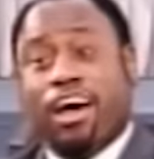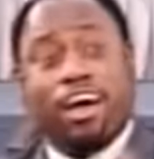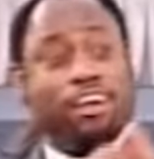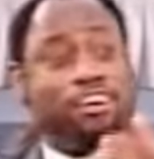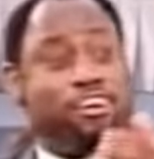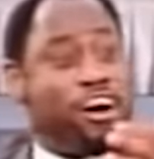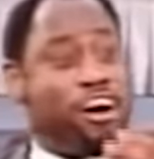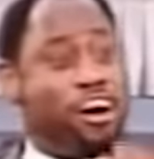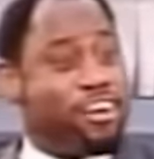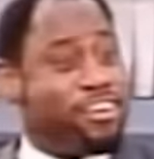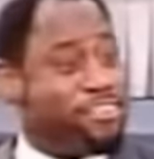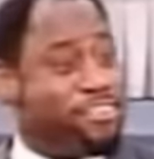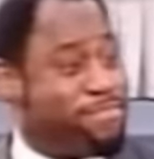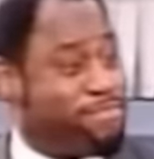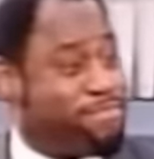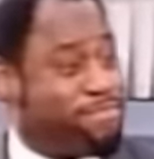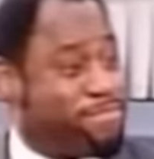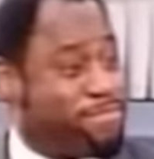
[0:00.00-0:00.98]
and God.
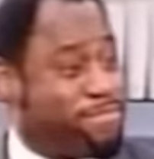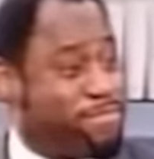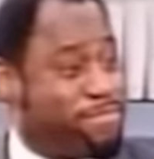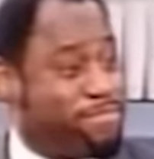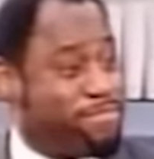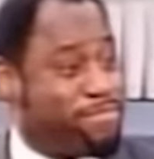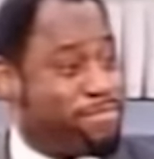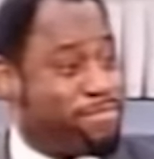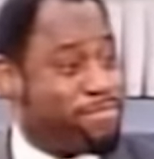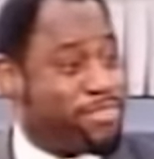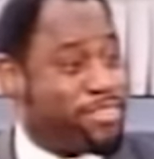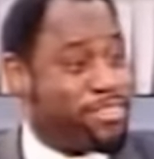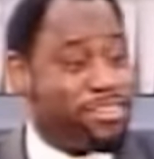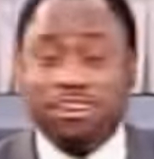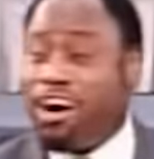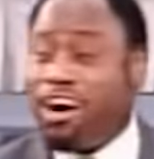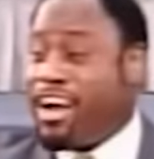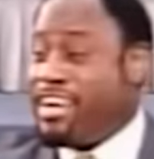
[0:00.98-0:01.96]

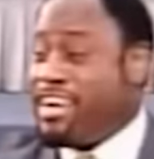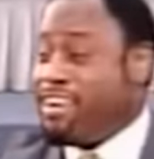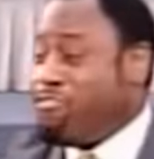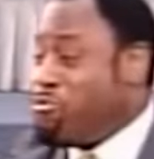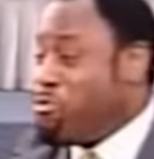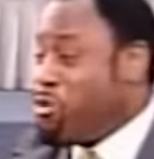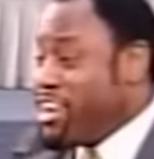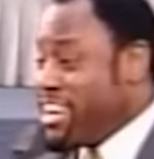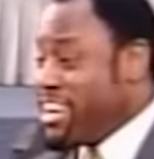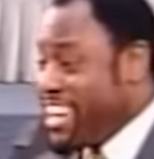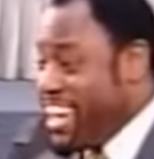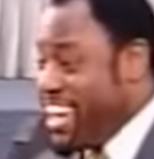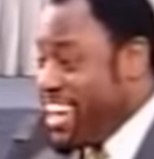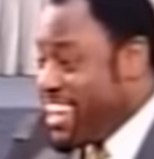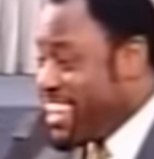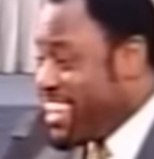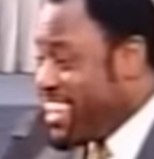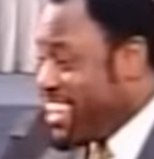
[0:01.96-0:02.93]
God never wanted a
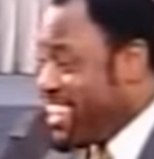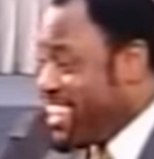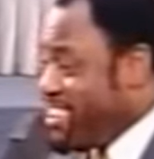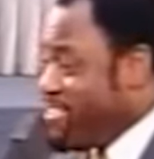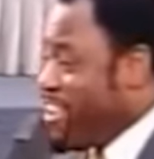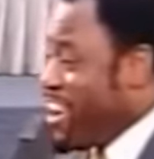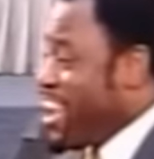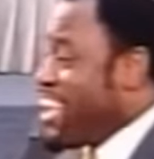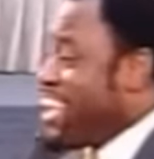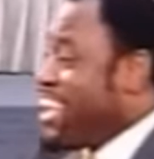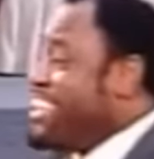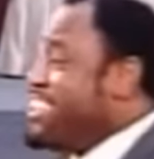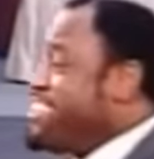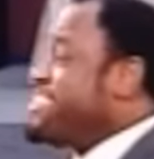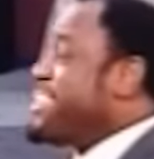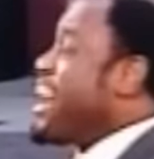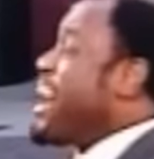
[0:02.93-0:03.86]
king. He why? He says,